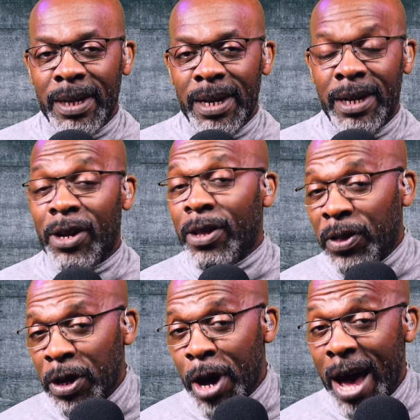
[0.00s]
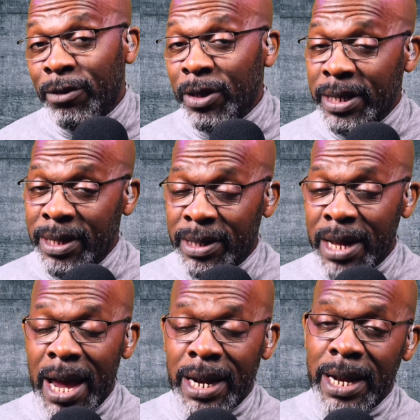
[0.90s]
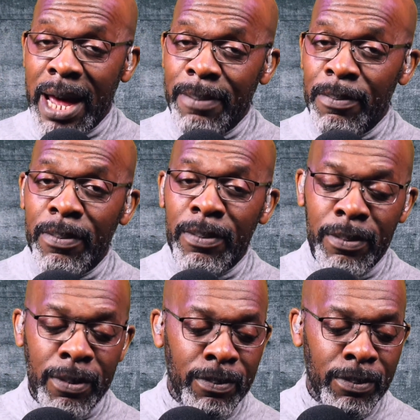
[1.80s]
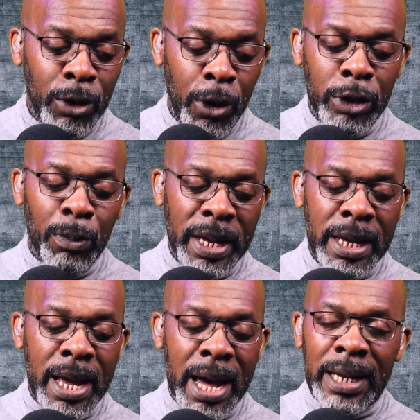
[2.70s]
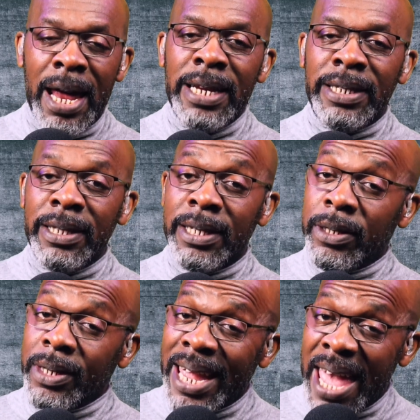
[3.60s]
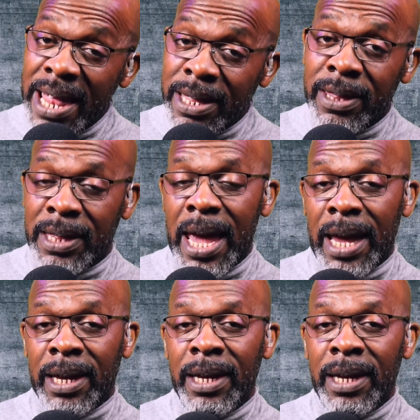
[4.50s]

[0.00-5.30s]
Another thing you have to decide, and I'm going to be highlighting the together thing.